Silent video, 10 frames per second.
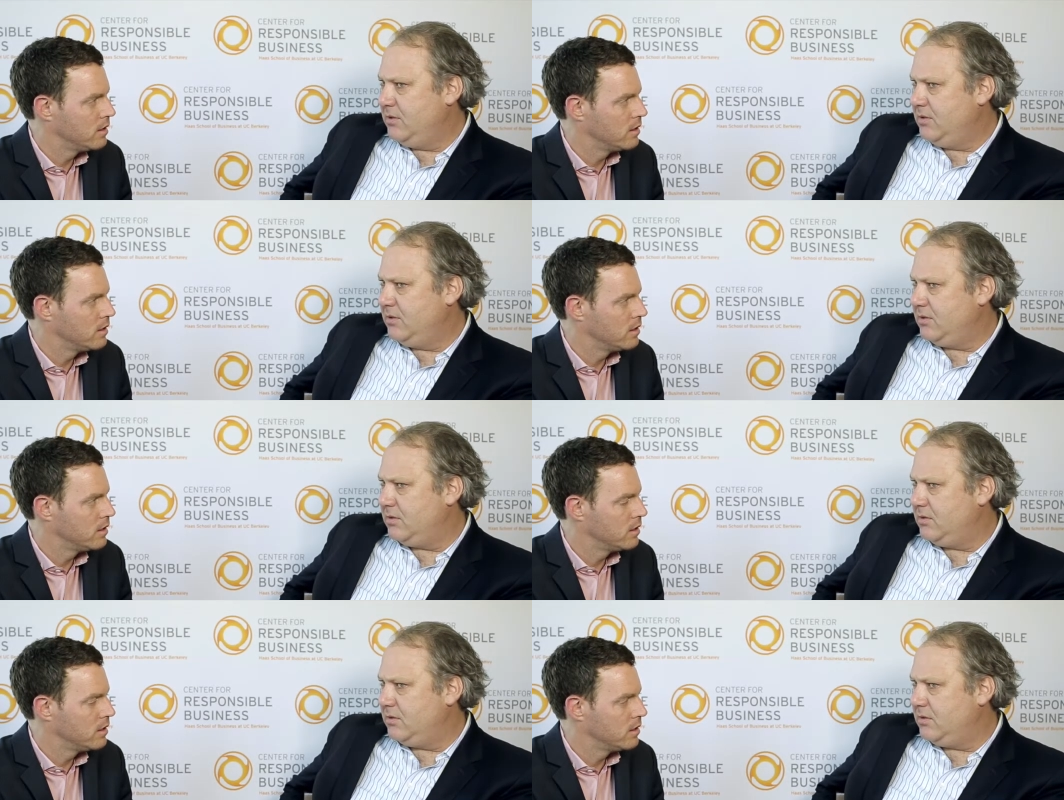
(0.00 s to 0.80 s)

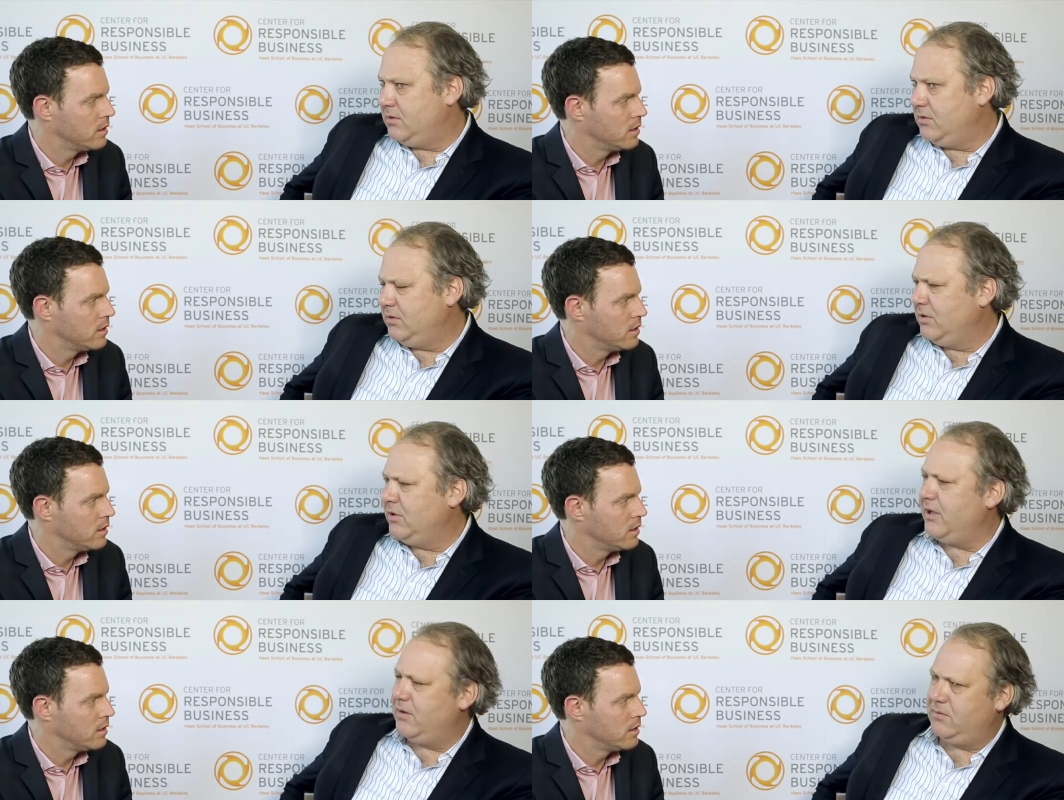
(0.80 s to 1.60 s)
Speaker 1: uh,
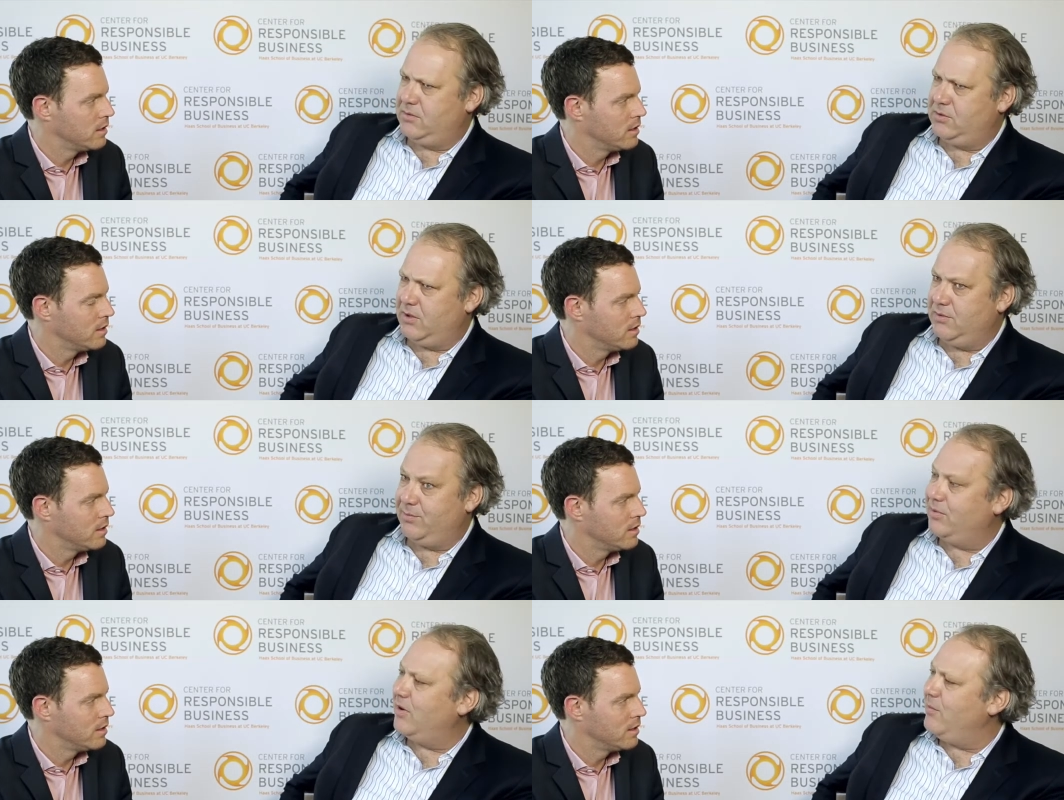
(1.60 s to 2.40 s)
clearly share the
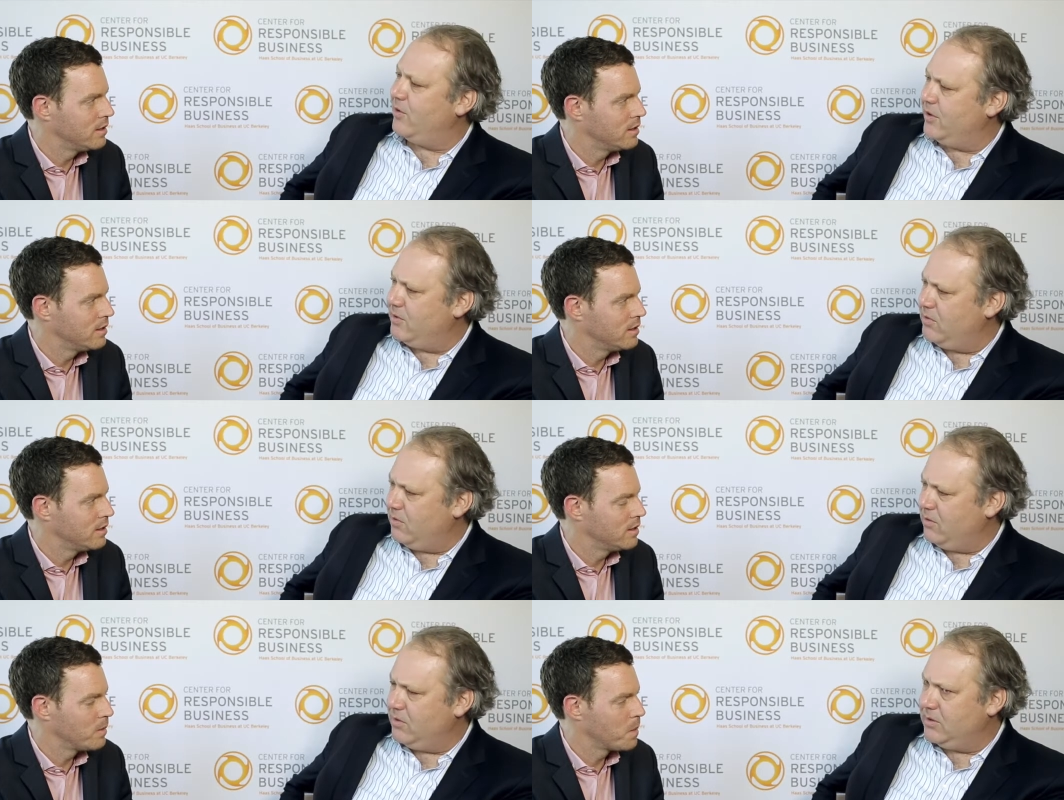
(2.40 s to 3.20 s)
primary
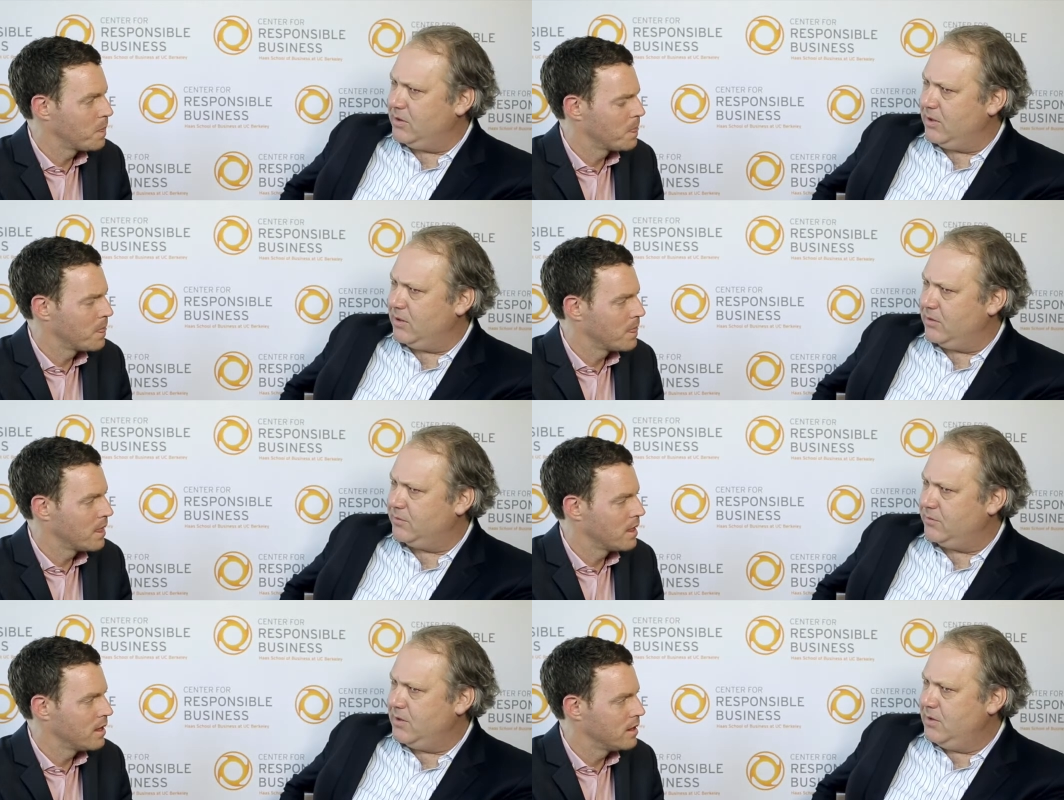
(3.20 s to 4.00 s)
goal
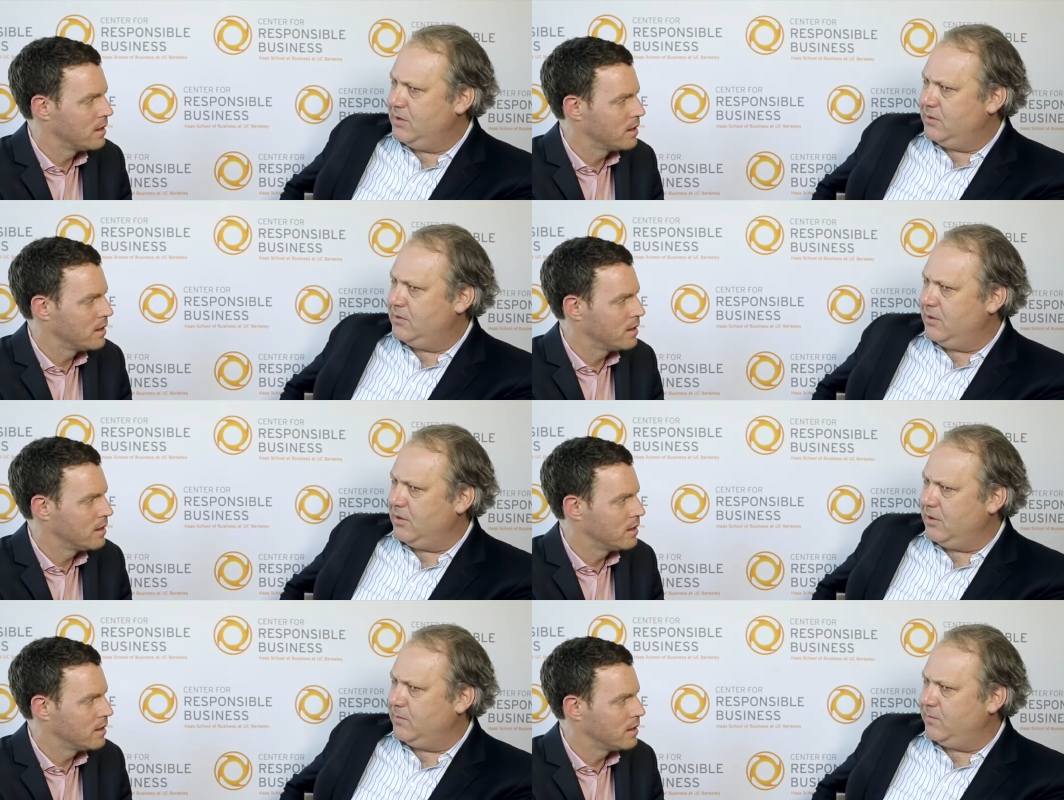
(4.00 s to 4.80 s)
of
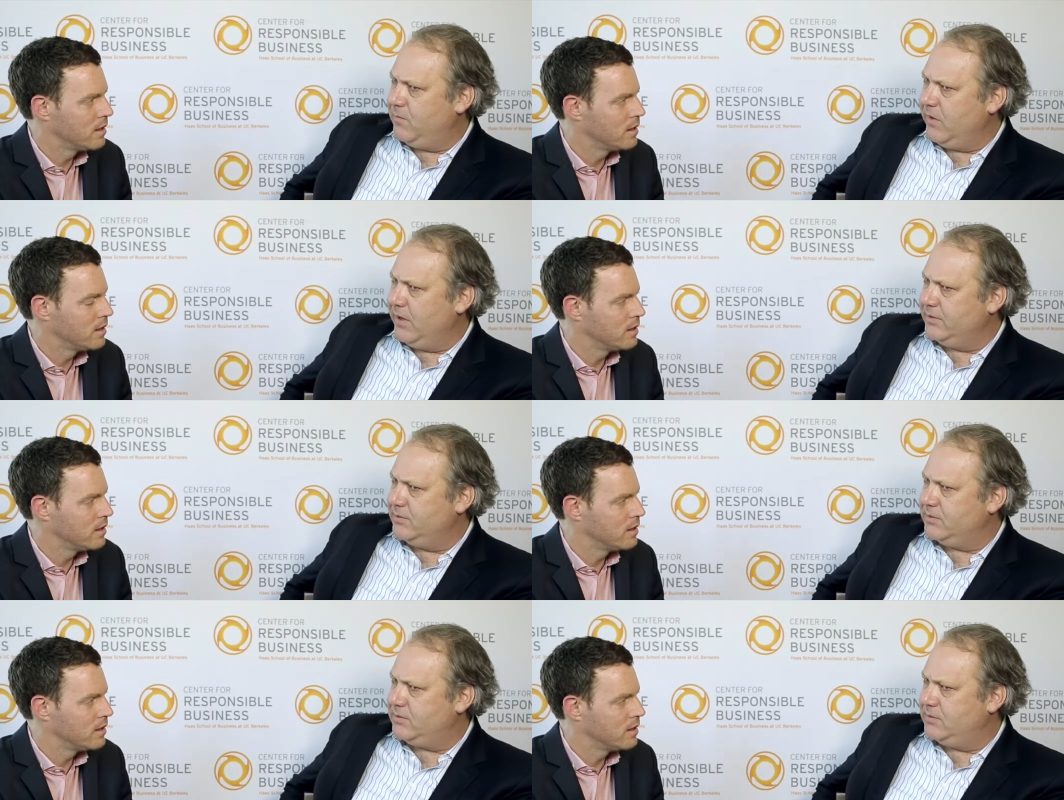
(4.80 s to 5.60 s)
their
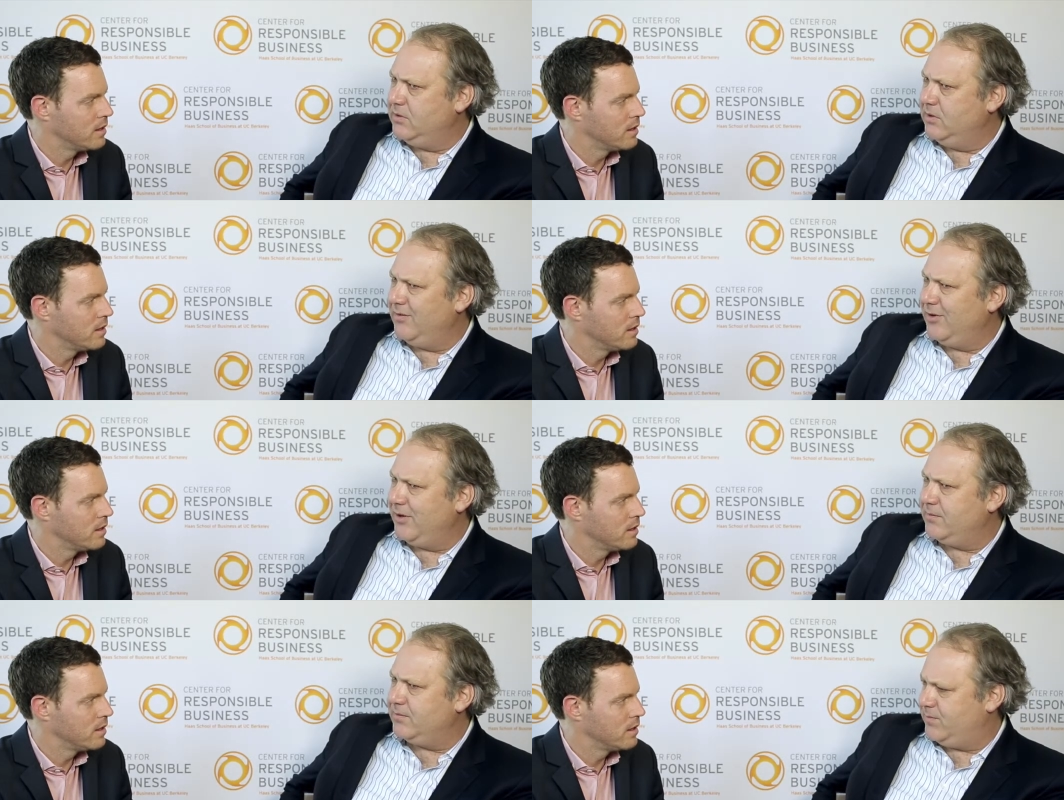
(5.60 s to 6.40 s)
funds
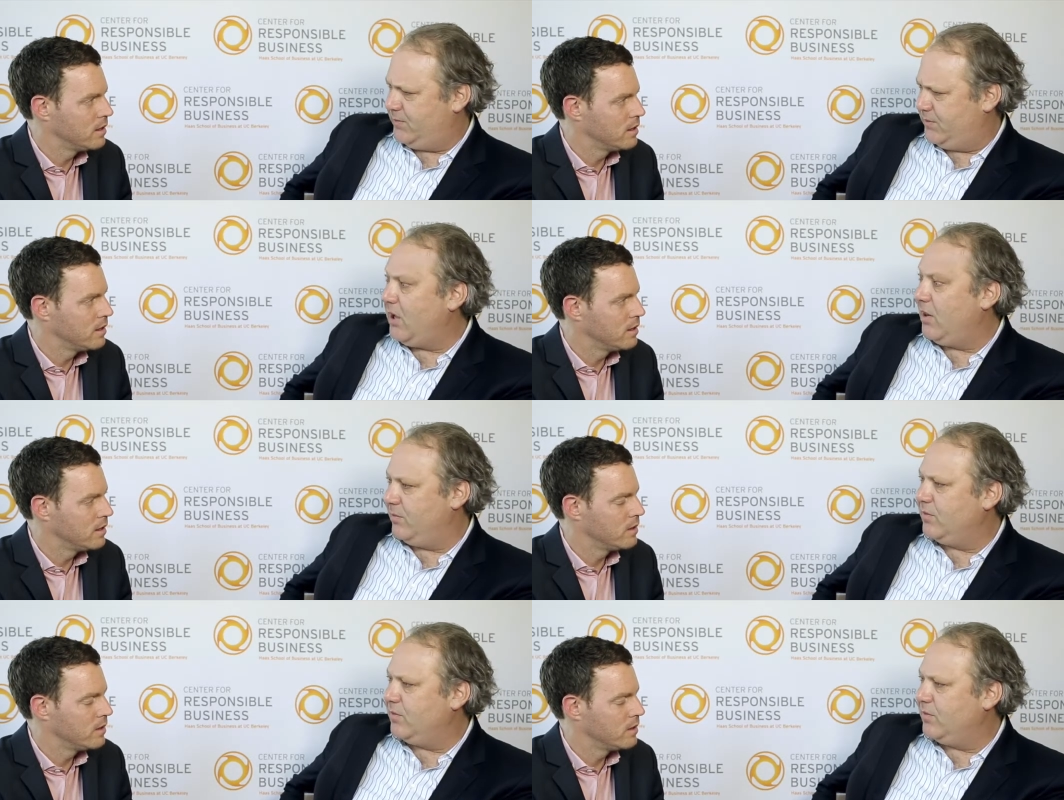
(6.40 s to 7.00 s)
delivering solid